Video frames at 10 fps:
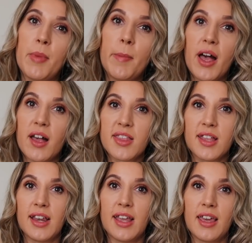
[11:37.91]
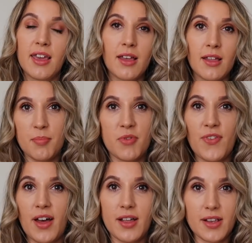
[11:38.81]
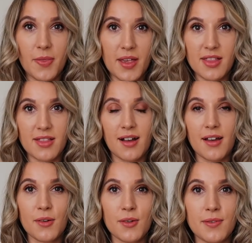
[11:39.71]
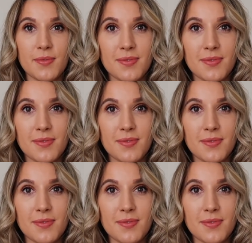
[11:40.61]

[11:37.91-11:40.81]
but personally just preferred this style.